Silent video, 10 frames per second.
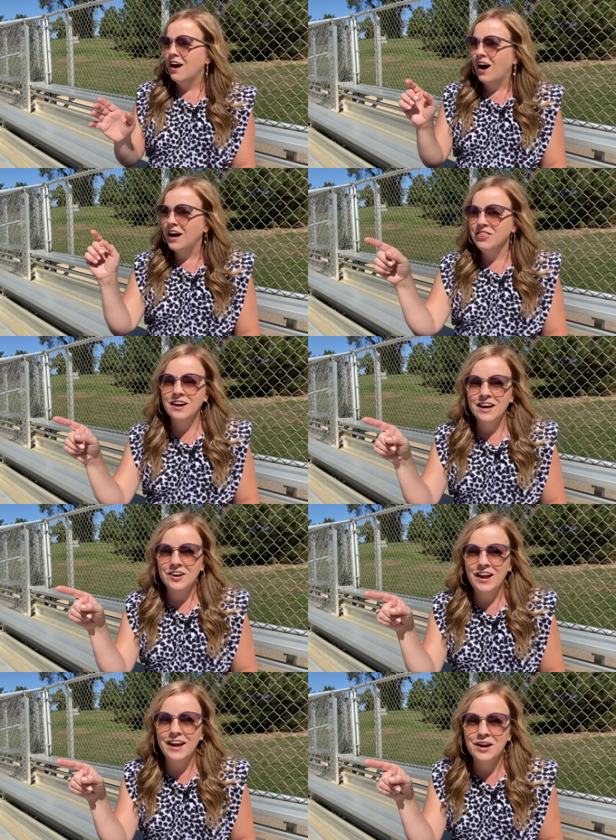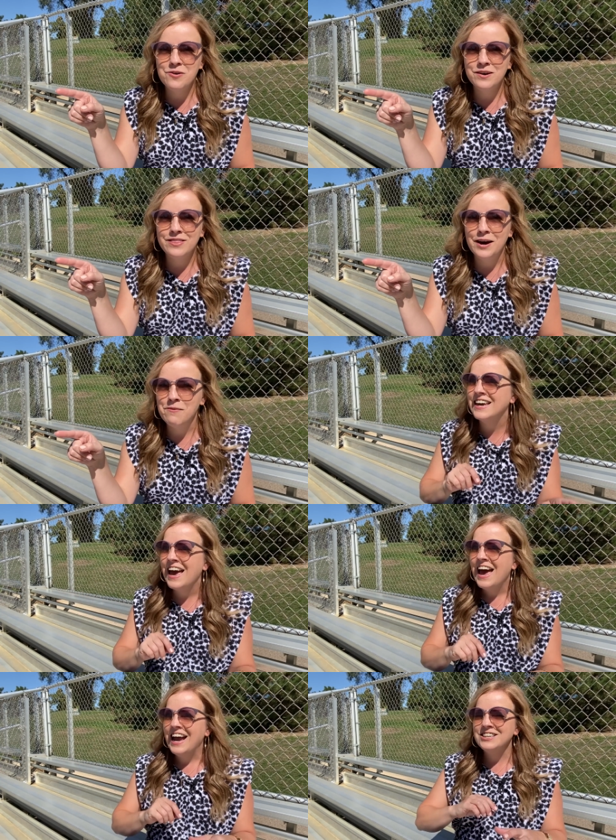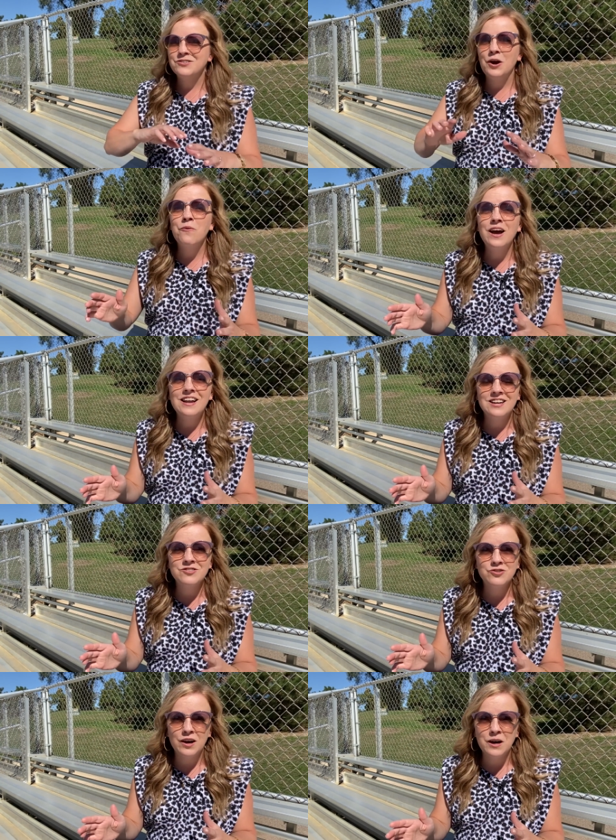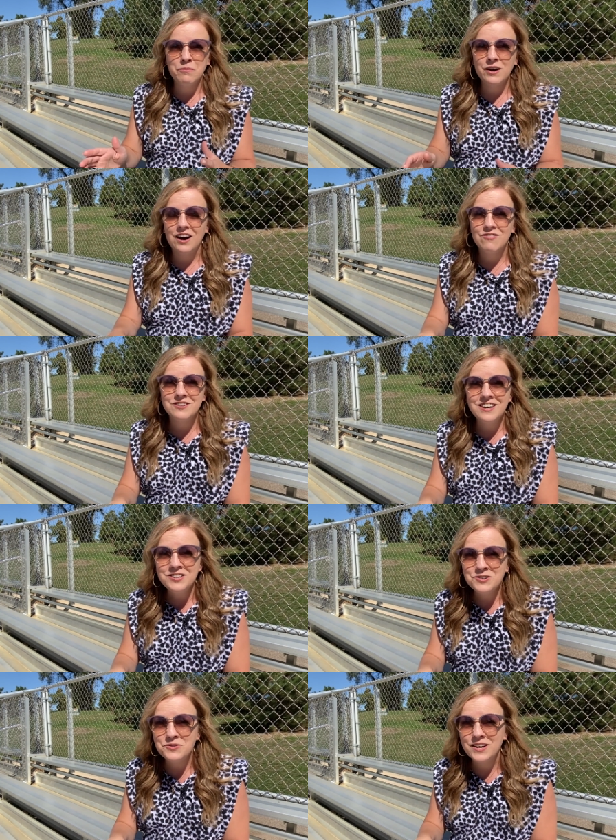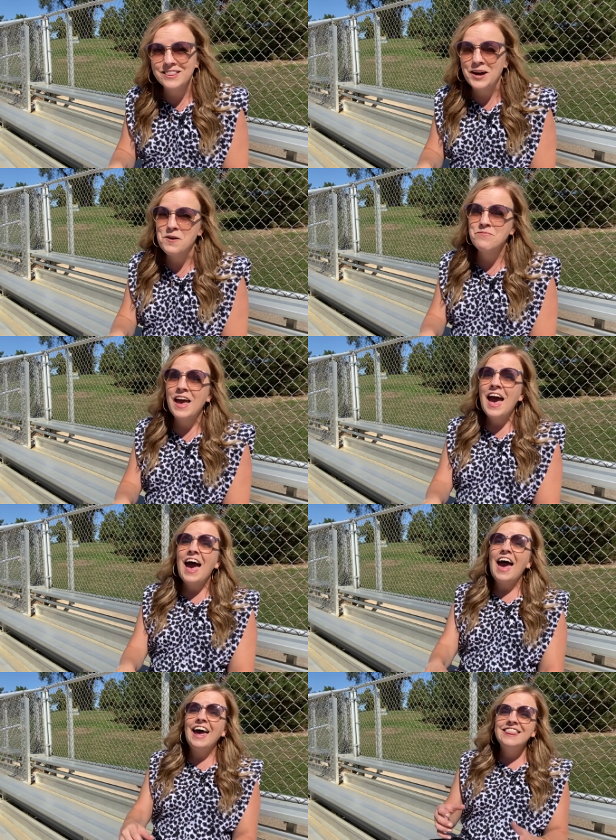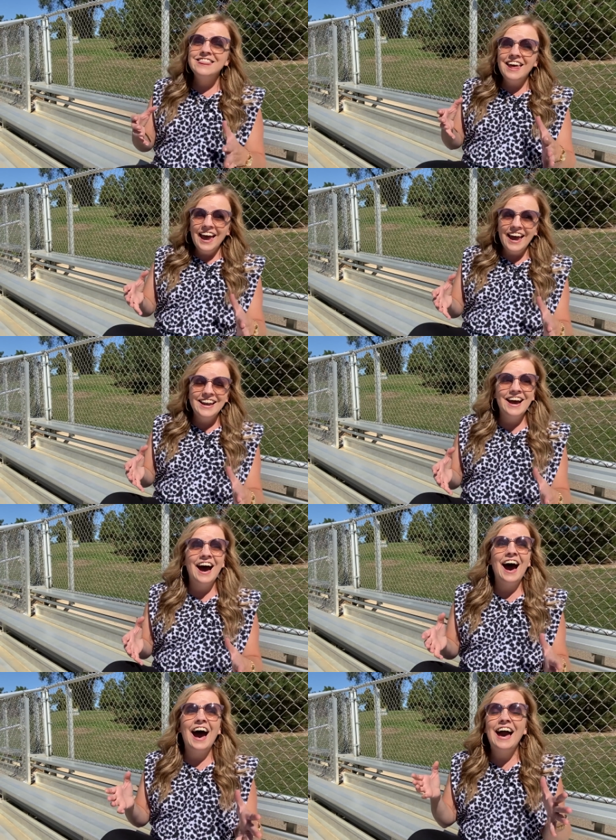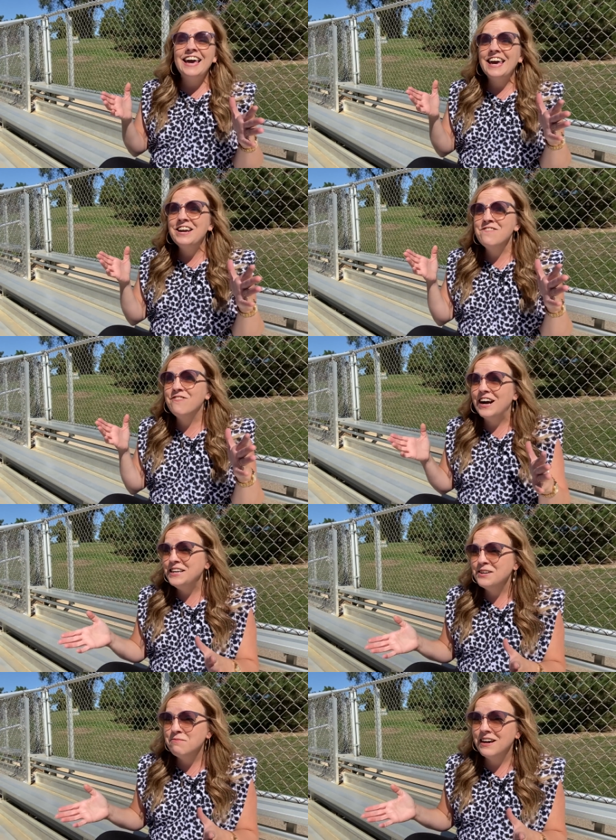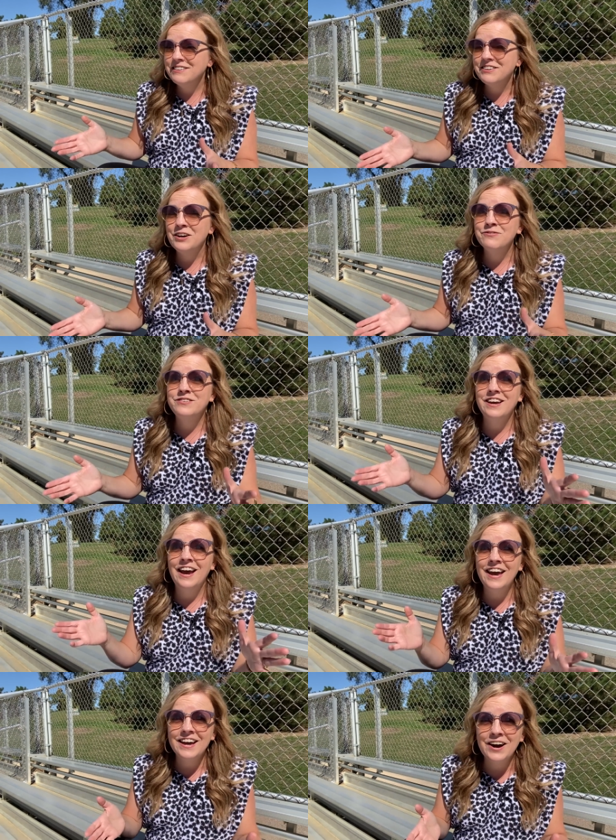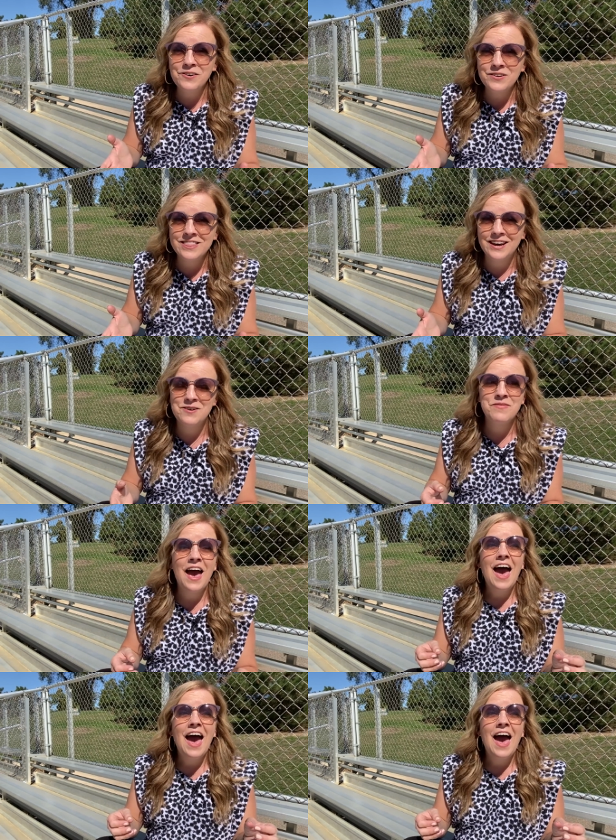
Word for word: I think I could hang out with them. And so I went and struck up a conversation with them. And then I invited myself to hang out with them